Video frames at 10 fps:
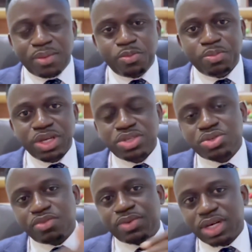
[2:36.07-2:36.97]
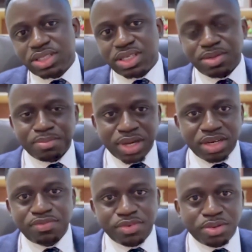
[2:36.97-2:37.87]
means of getting
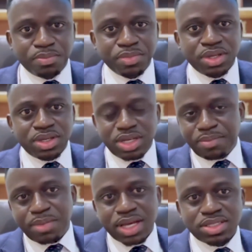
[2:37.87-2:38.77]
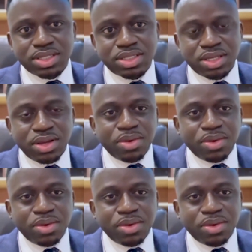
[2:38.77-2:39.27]
money from the masses.